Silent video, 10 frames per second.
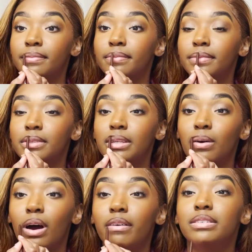So
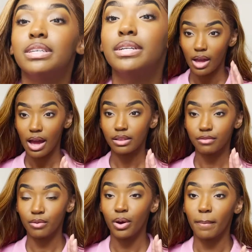often I'll
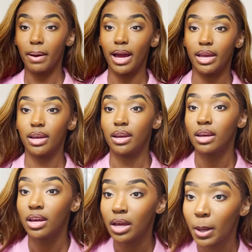avoid buying
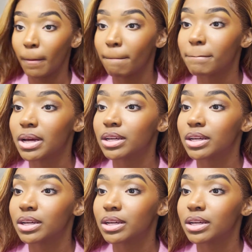a